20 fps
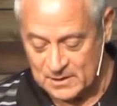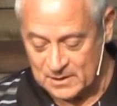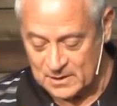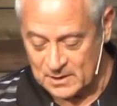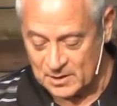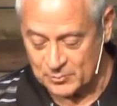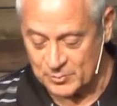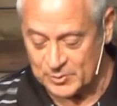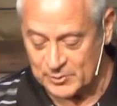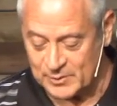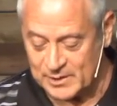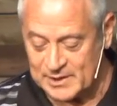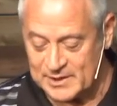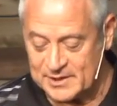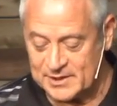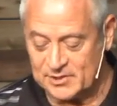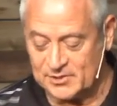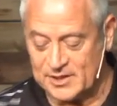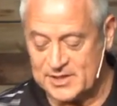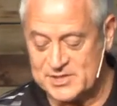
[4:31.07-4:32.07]
We read in
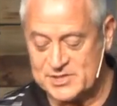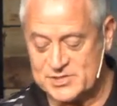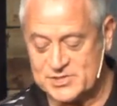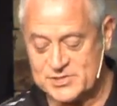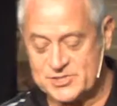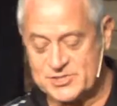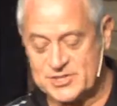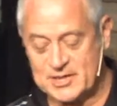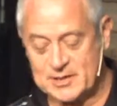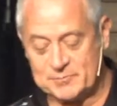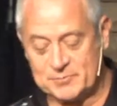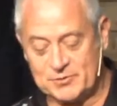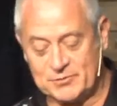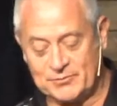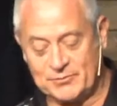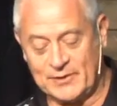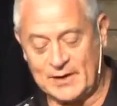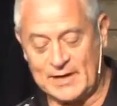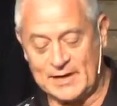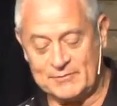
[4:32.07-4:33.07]
Galatians chapter
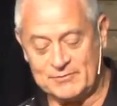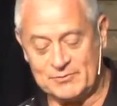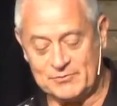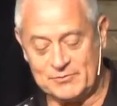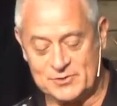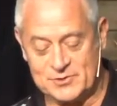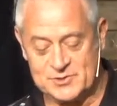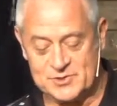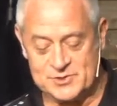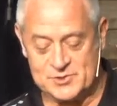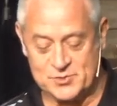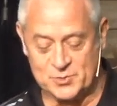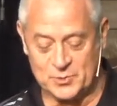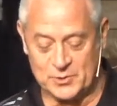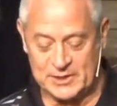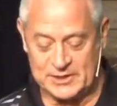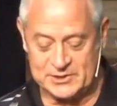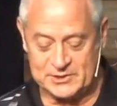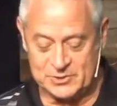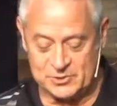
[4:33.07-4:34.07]
5 and verses
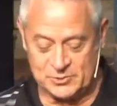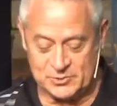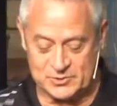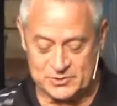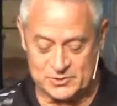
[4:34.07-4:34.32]
22 and